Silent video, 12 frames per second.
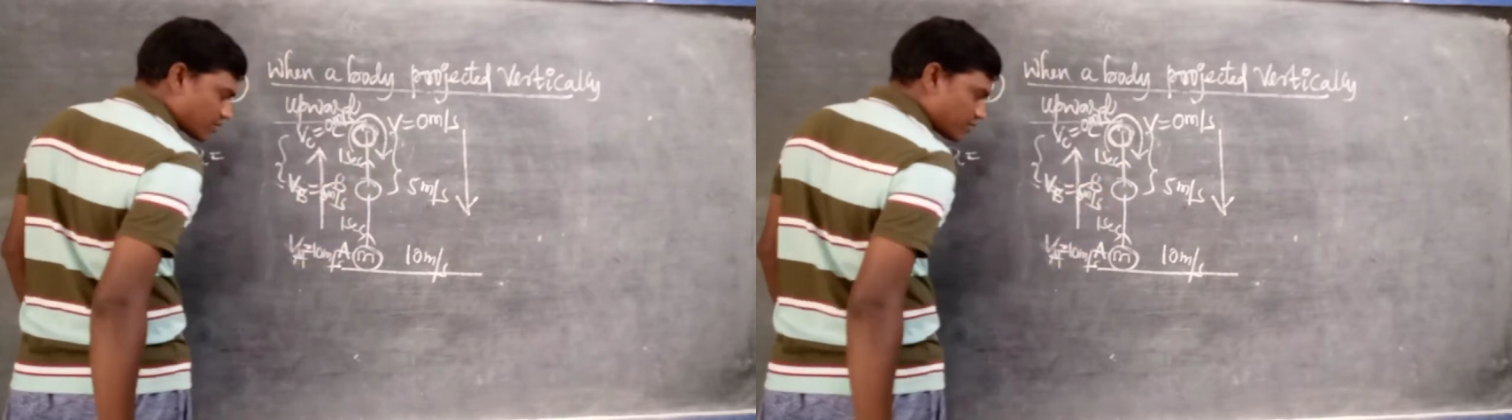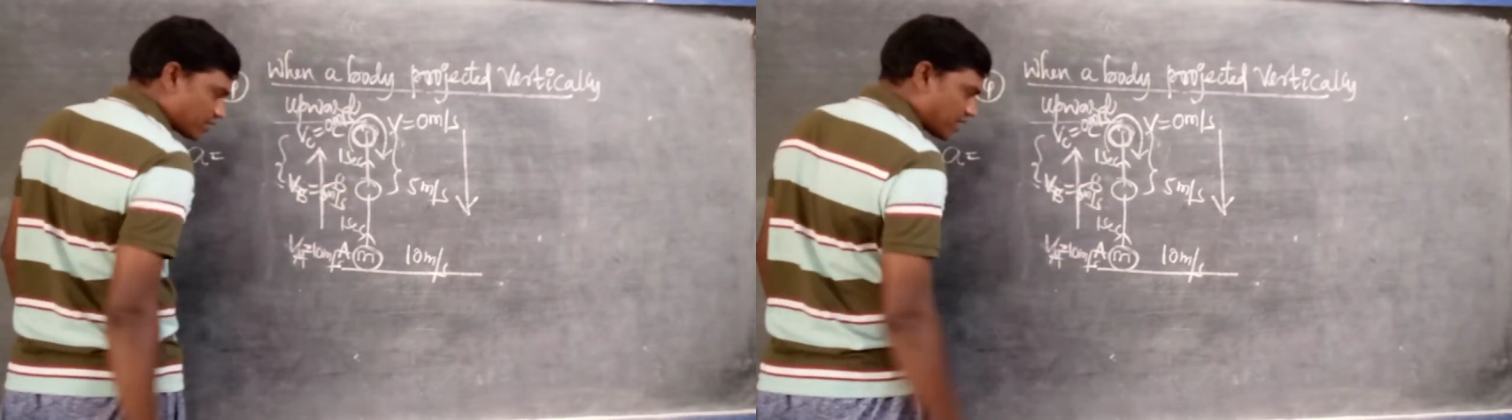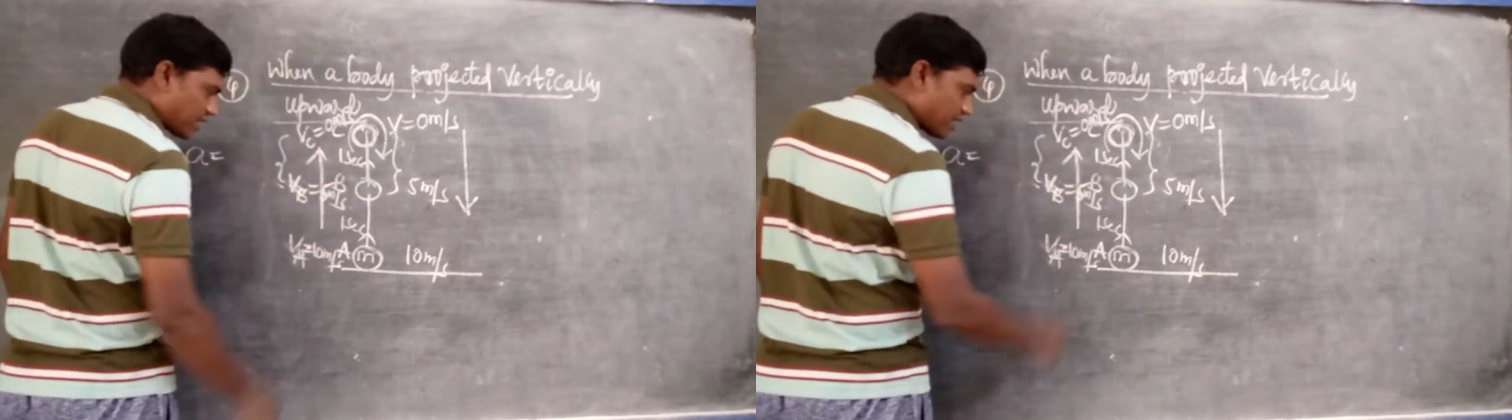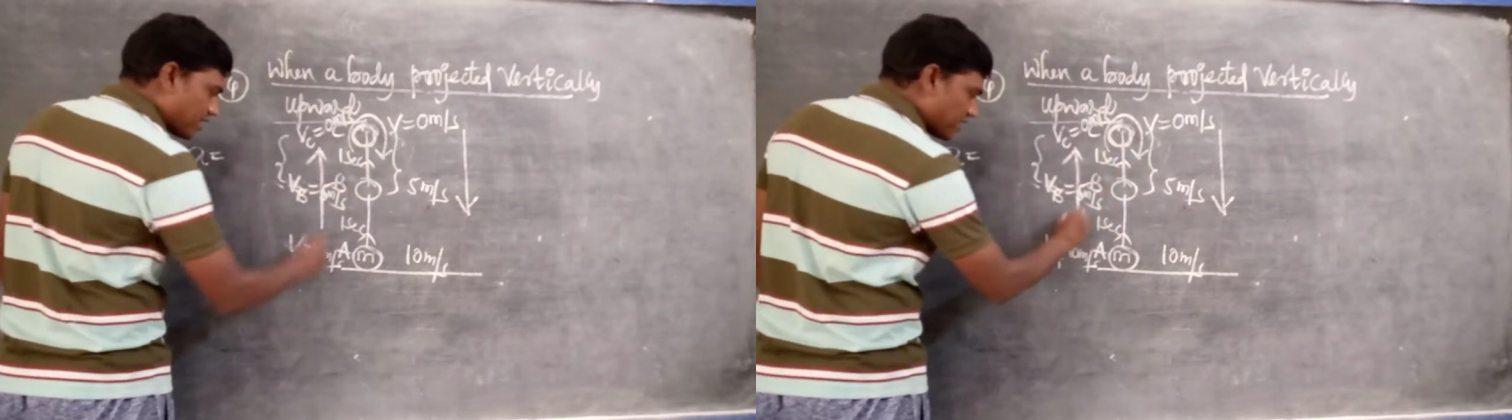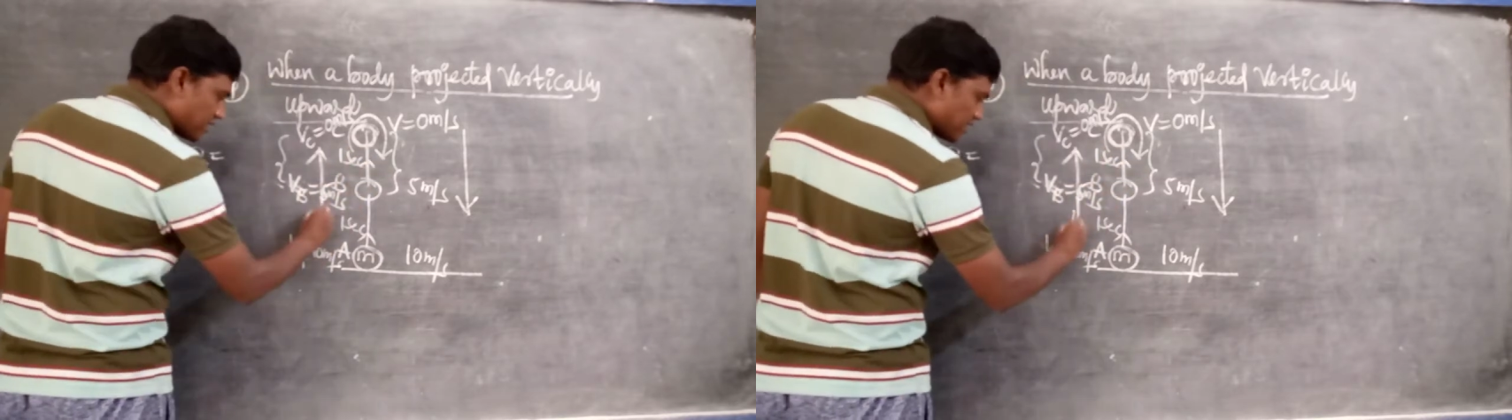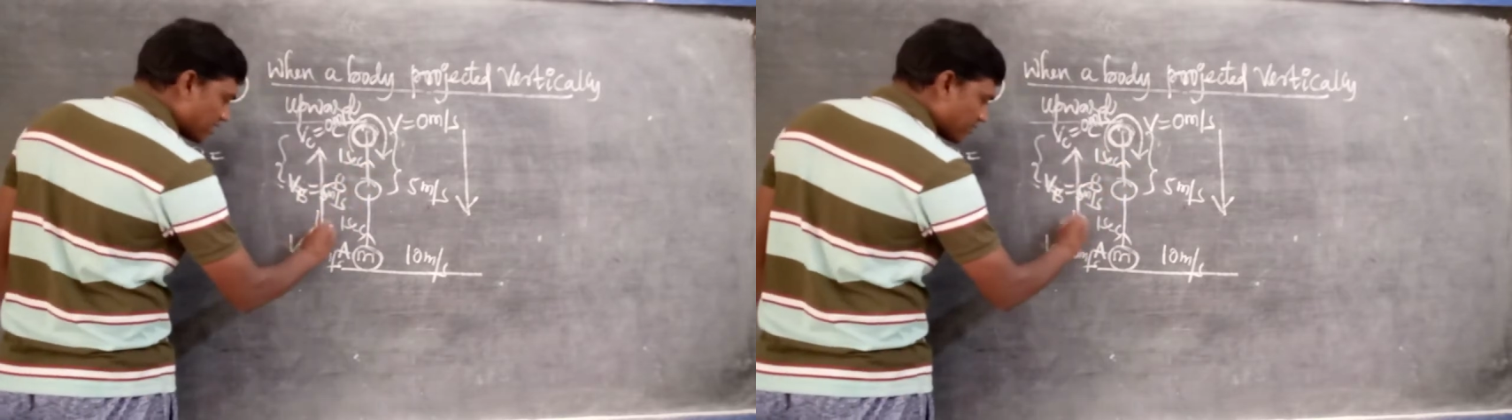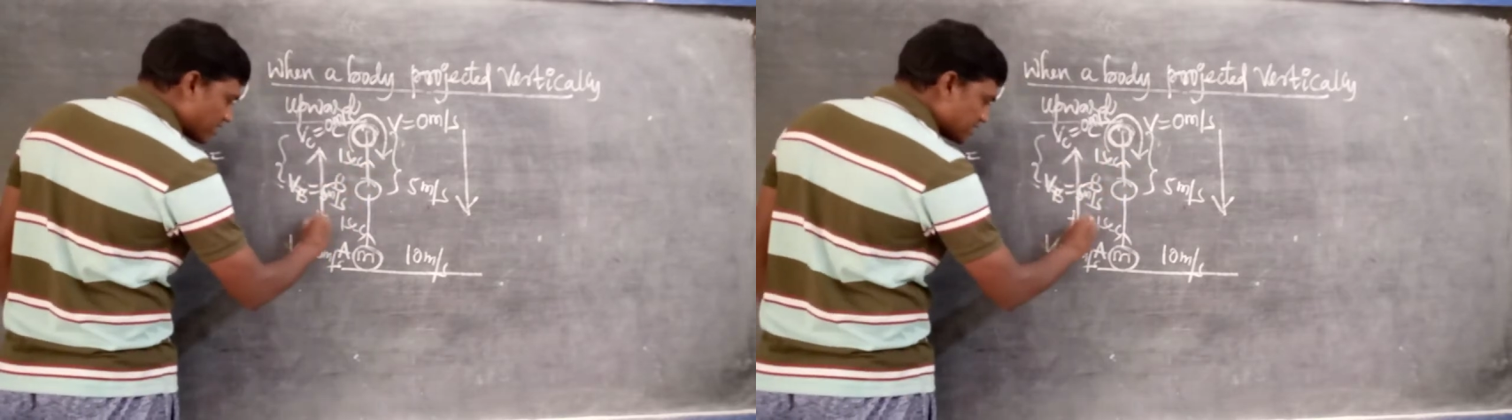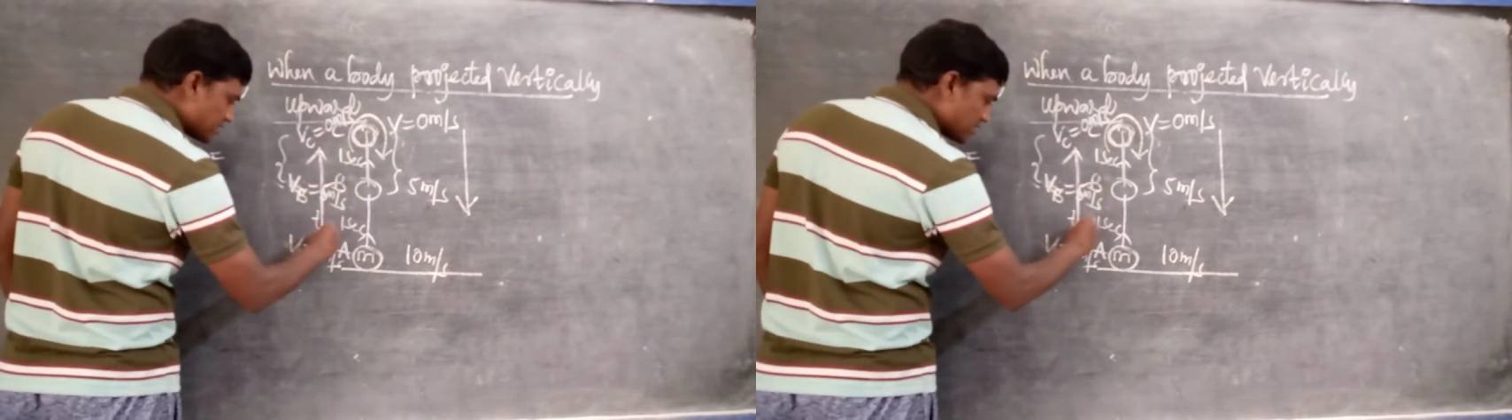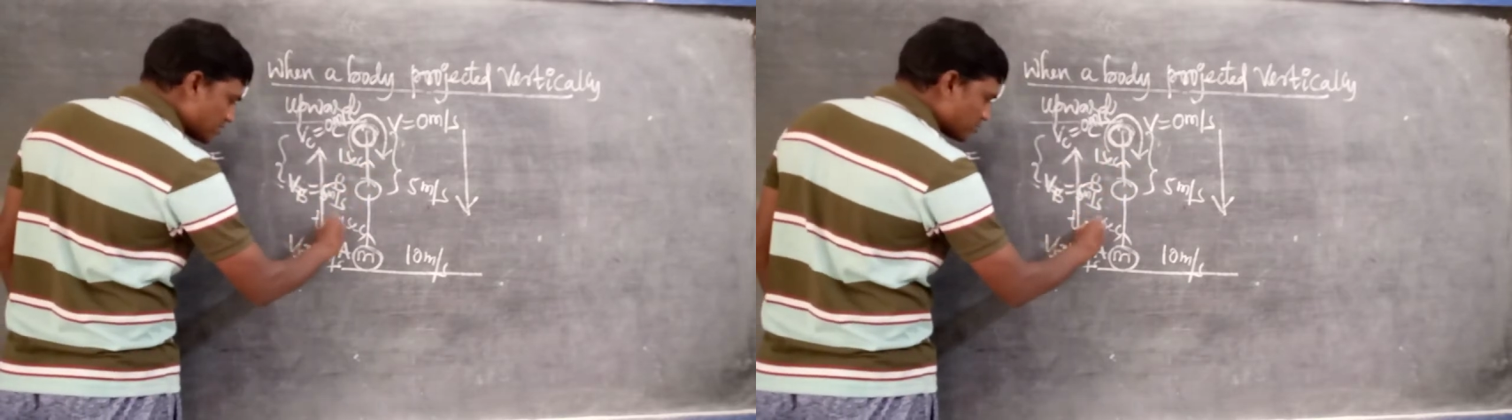Okay, t1
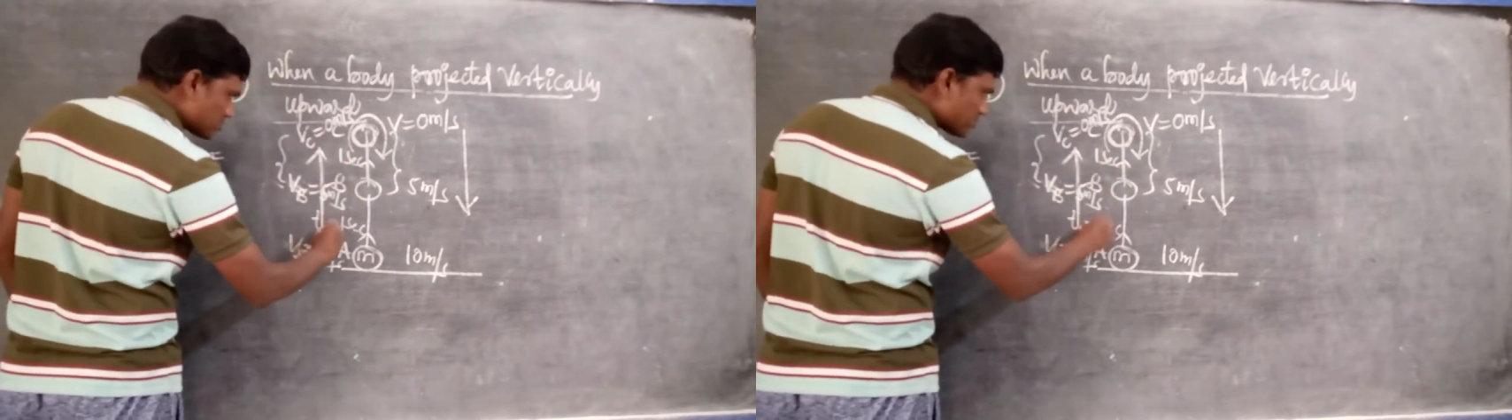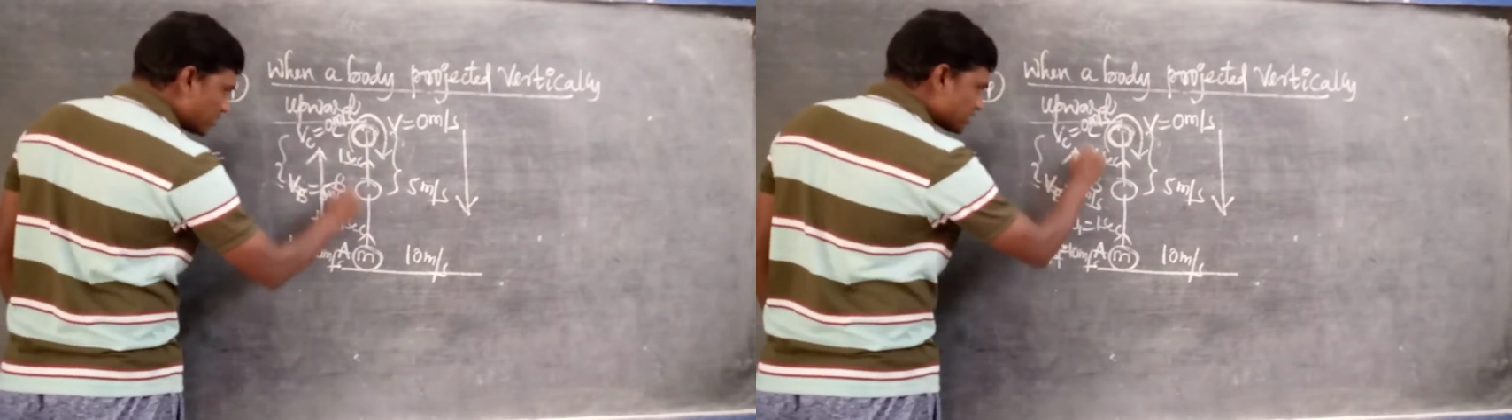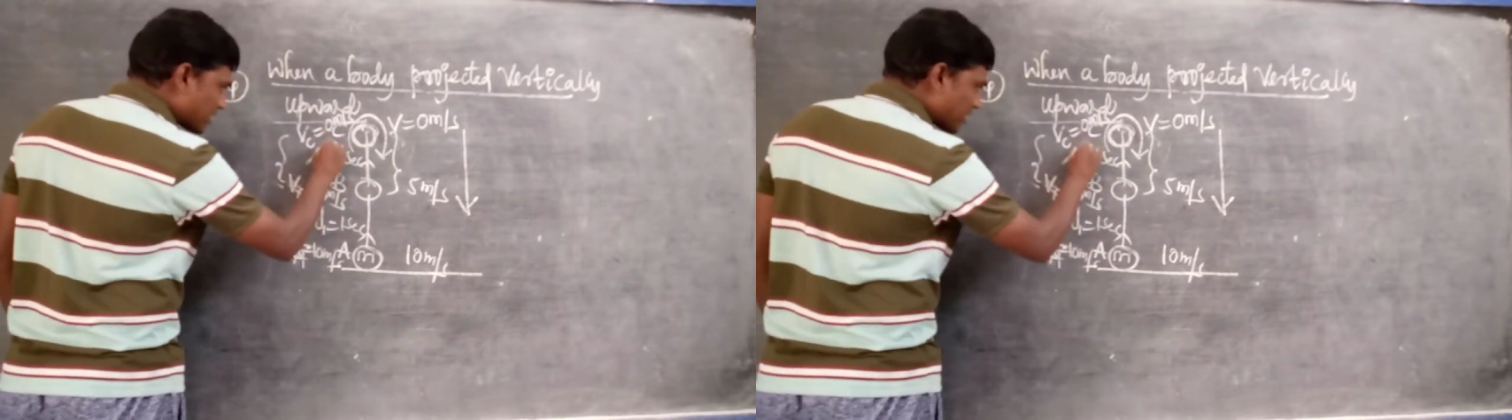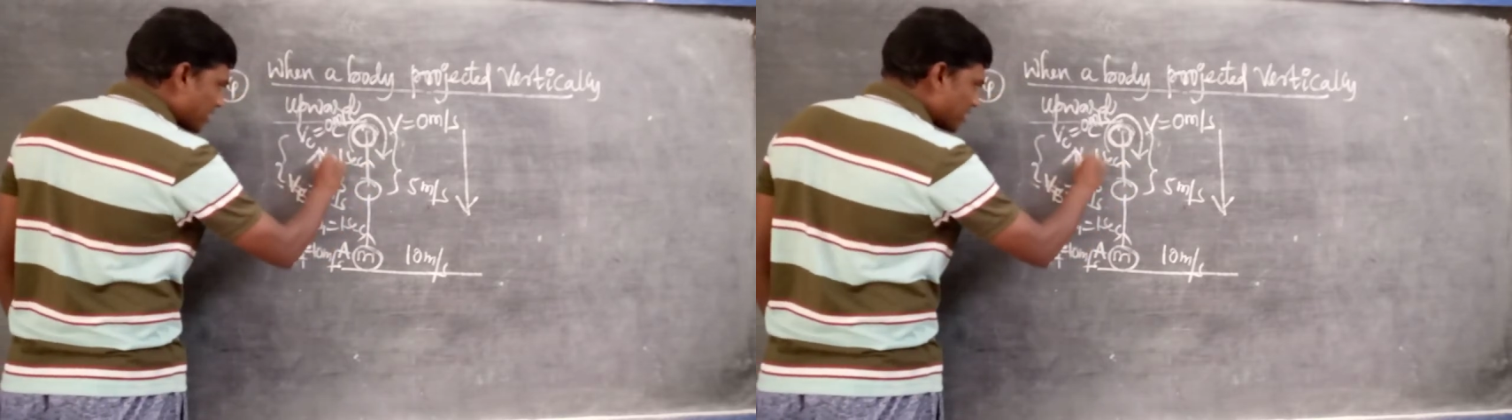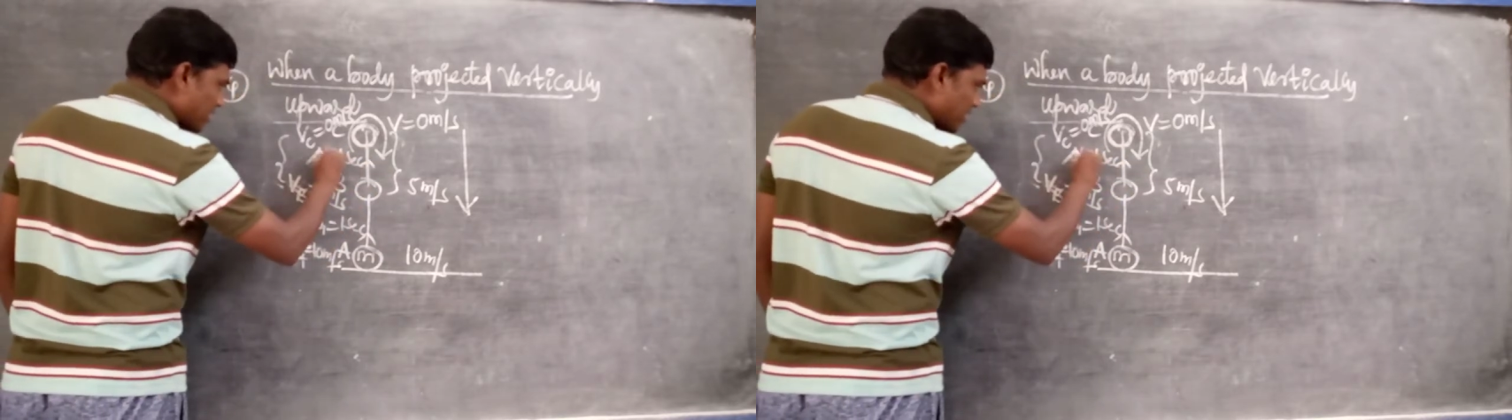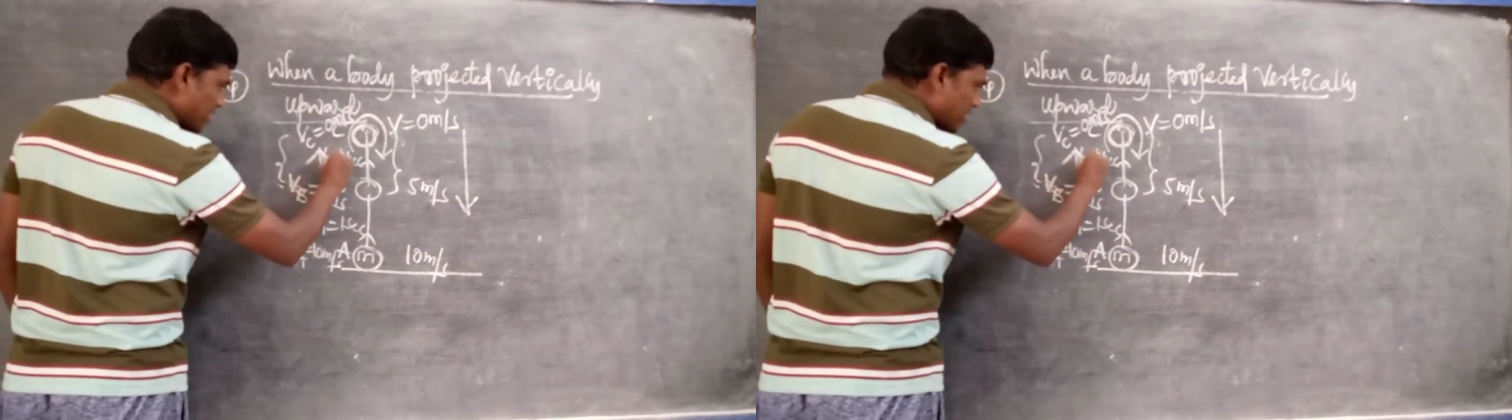is equals to 1 second,